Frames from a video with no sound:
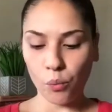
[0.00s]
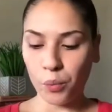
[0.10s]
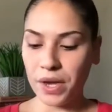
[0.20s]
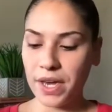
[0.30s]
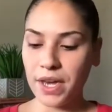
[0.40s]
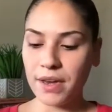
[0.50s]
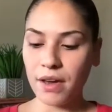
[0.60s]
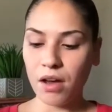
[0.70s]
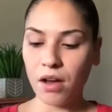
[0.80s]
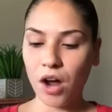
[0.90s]
we
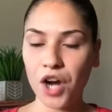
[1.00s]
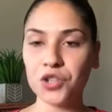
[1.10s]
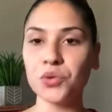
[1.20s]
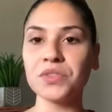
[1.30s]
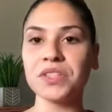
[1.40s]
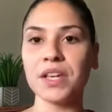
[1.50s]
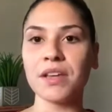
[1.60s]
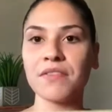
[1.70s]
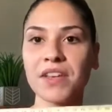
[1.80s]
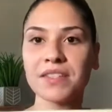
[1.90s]
are
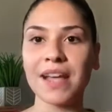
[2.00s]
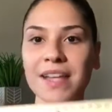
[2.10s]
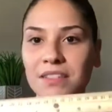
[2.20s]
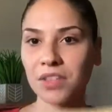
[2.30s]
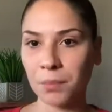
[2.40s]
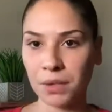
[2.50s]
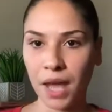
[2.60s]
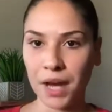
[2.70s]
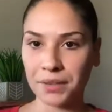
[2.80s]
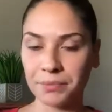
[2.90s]
using this as a number
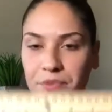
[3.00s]
line.